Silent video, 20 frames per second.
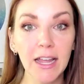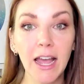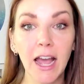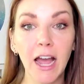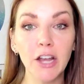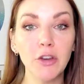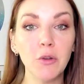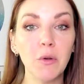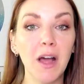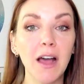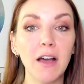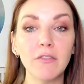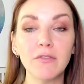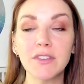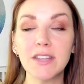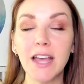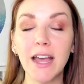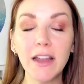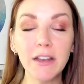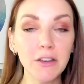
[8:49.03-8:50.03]
And you have
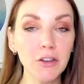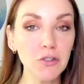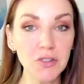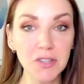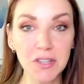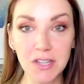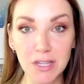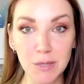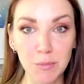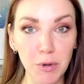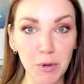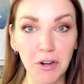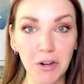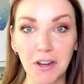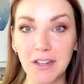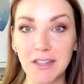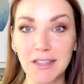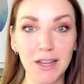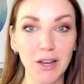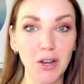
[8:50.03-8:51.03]
10 years'
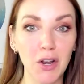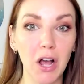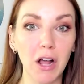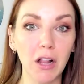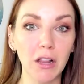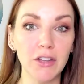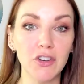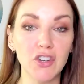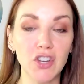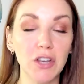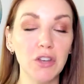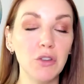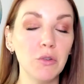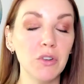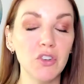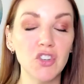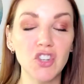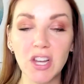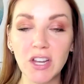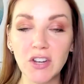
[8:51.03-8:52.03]
experience and knowledge, and you
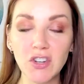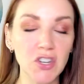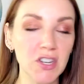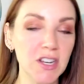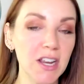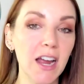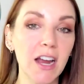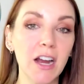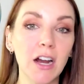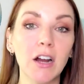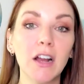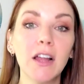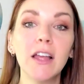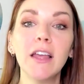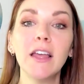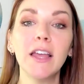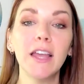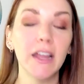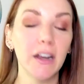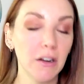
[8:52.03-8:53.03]
could change a tire
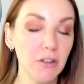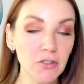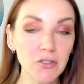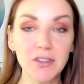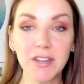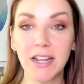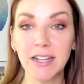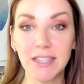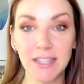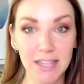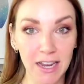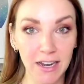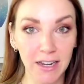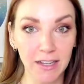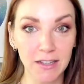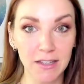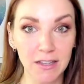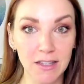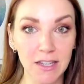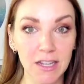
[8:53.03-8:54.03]
in under 10
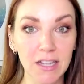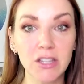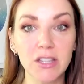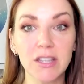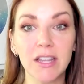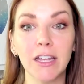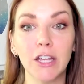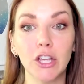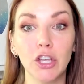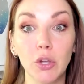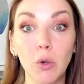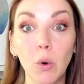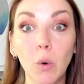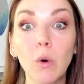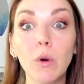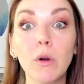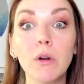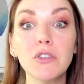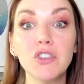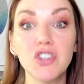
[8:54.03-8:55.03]
seconds. It's like
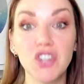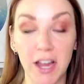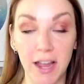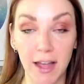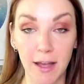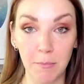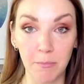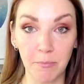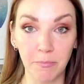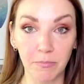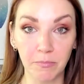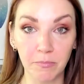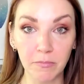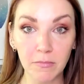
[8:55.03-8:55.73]
your jam.